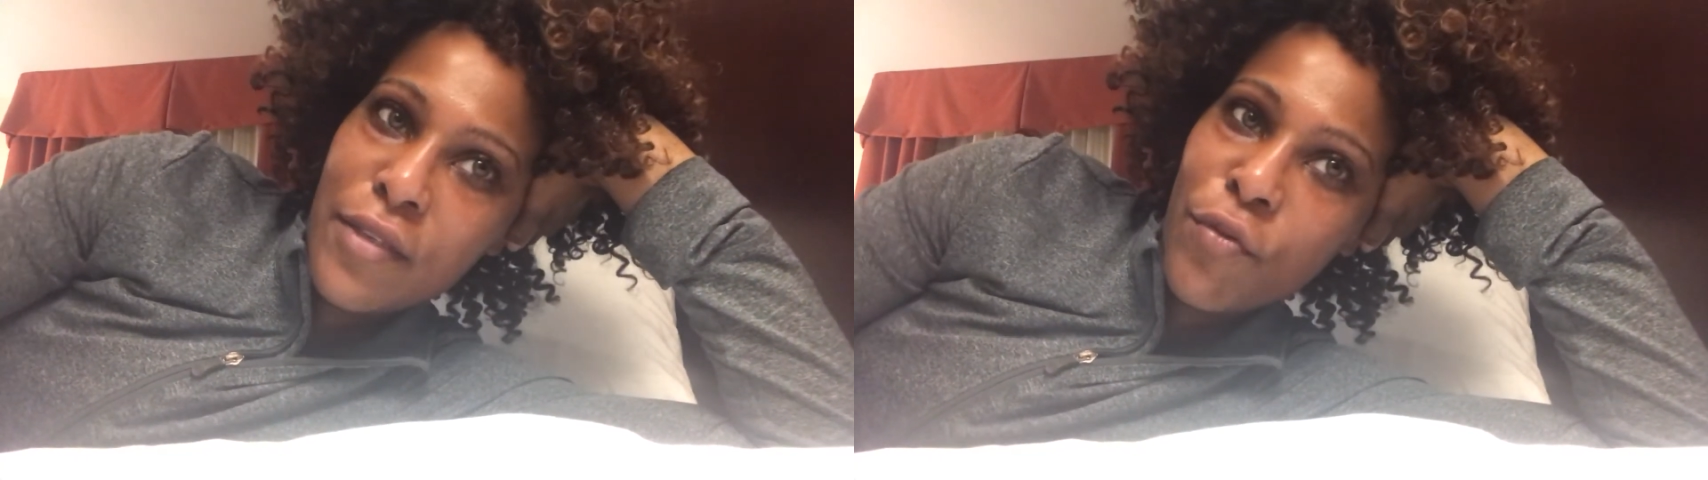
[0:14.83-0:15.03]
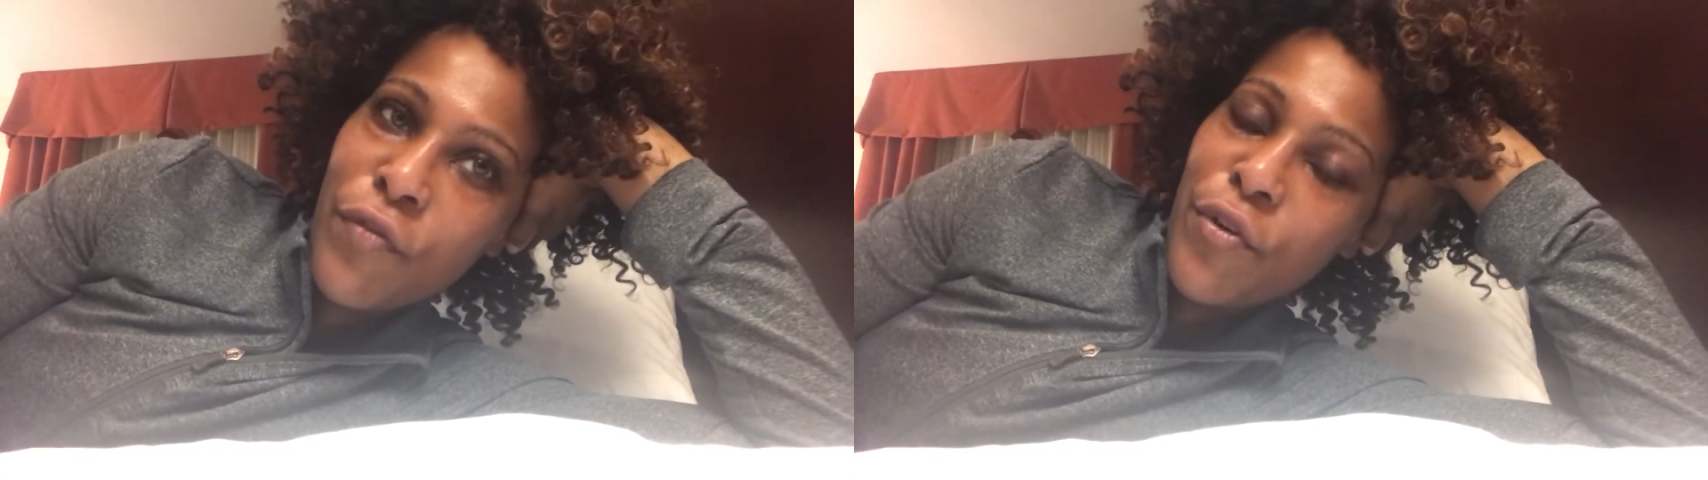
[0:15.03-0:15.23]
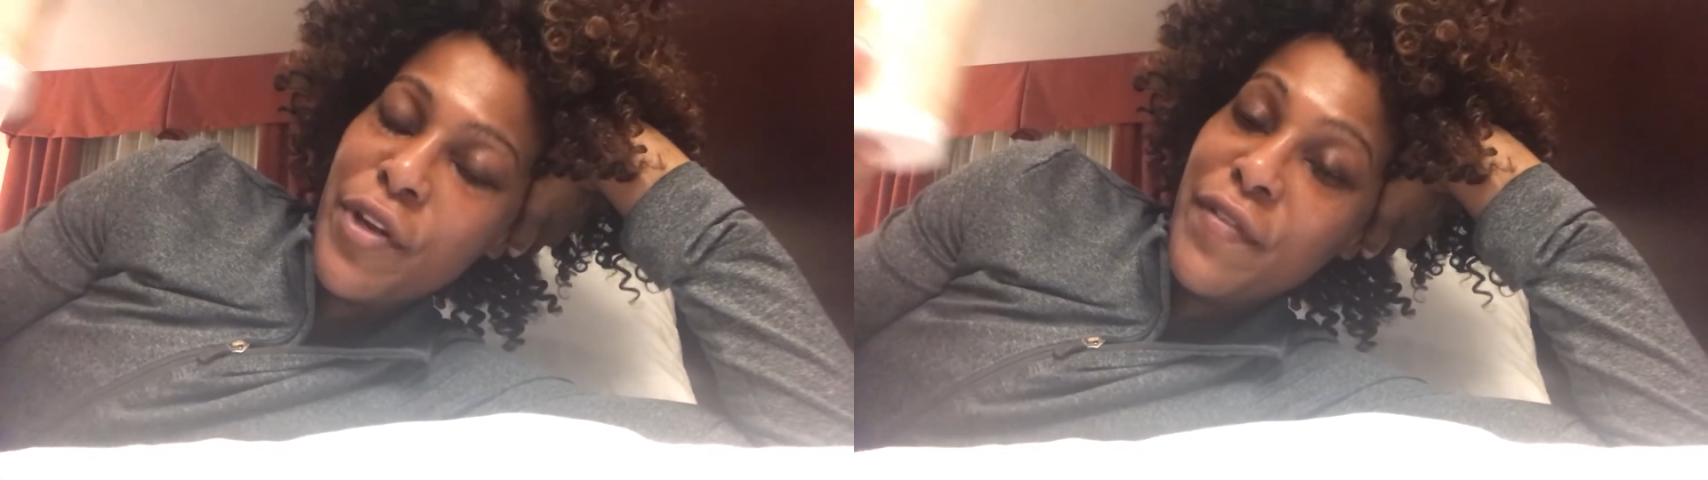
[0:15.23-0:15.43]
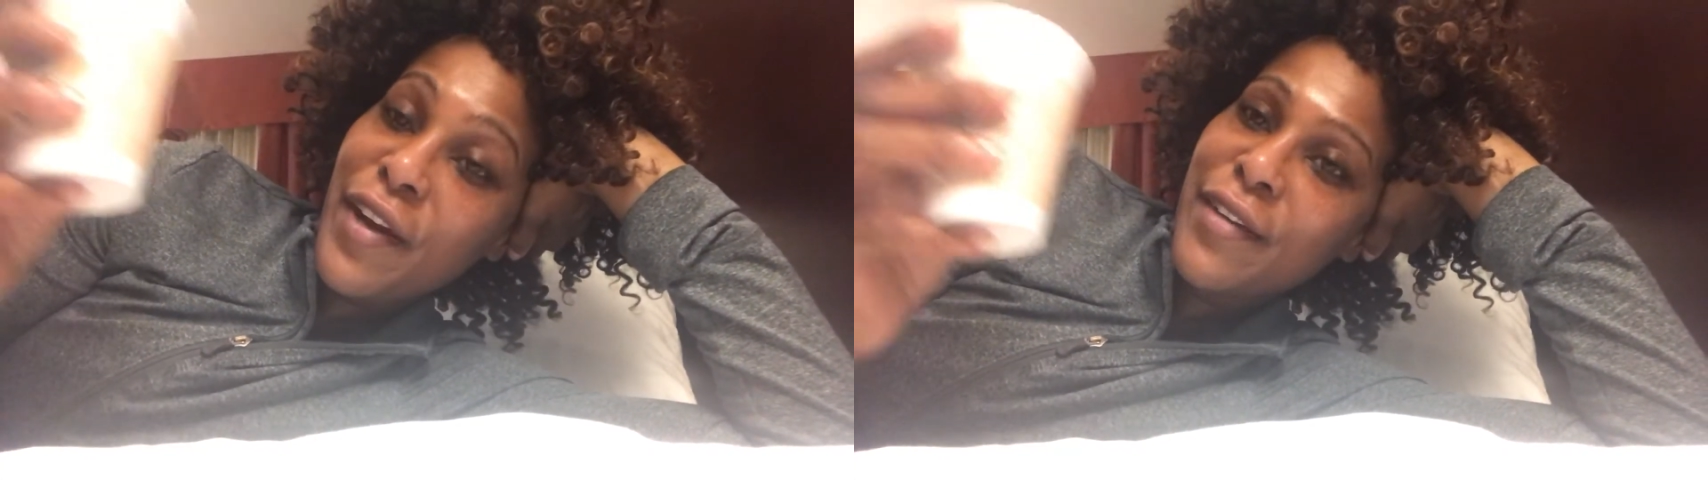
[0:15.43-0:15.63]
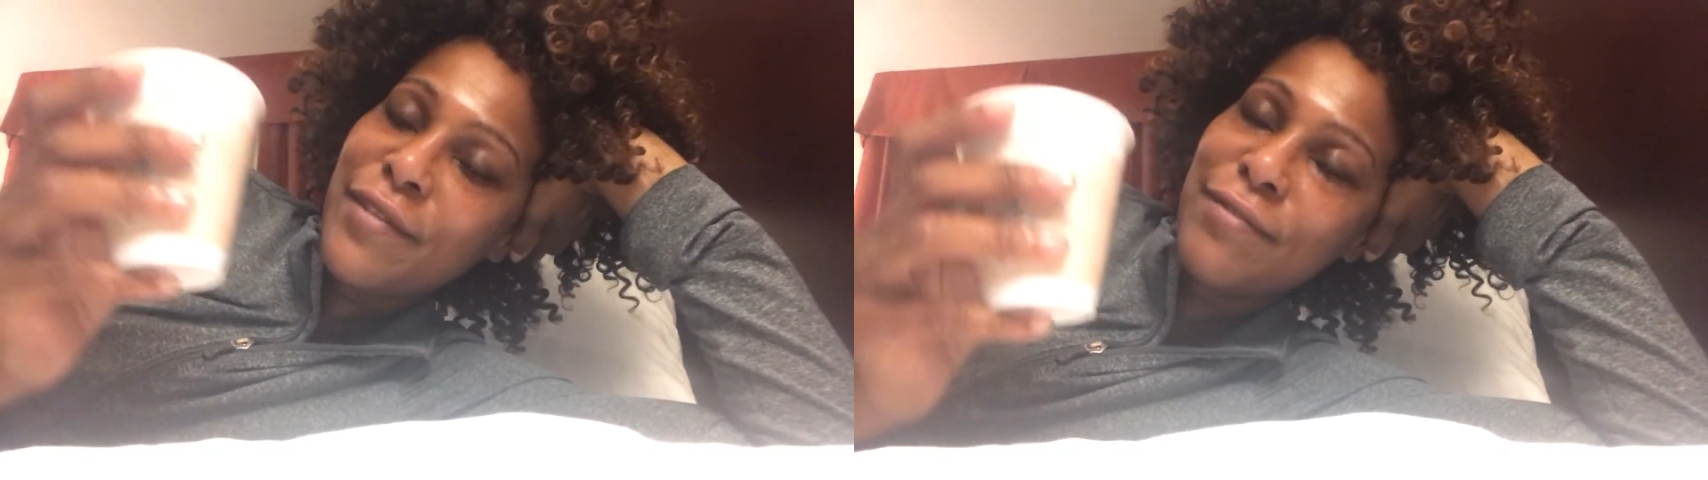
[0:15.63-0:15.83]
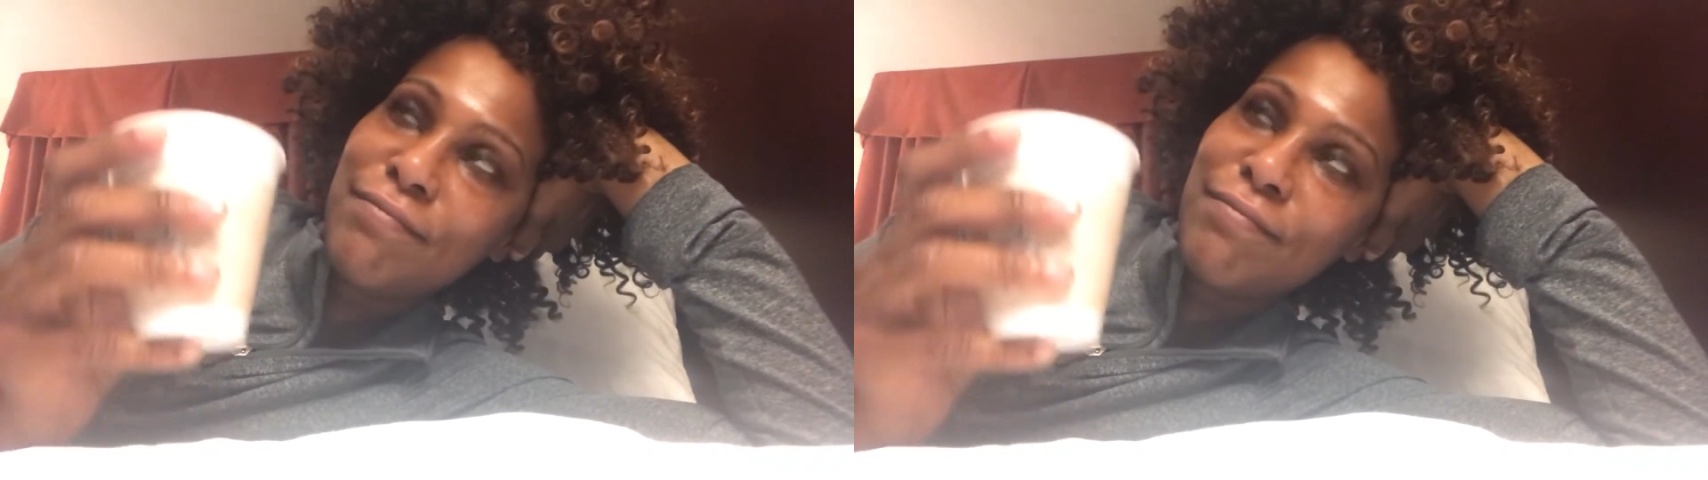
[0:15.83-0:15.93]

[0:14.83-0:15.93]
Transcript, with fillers: 4.45.